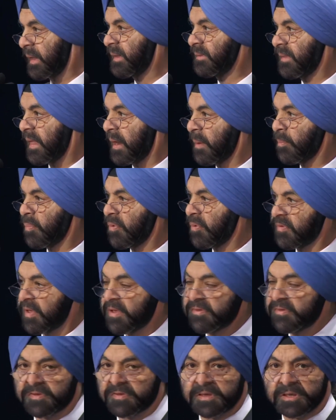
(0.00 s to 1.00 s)
I think that
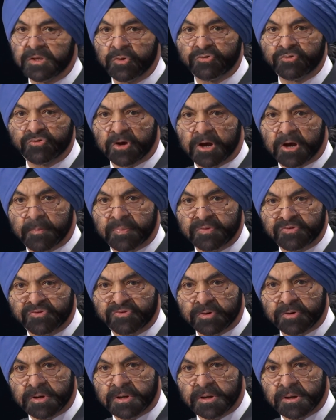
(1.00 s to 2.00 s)
presents a huge
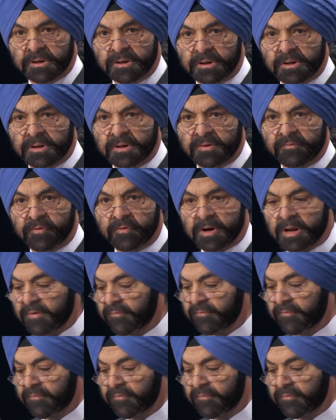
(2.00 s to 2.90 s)
opportunity for our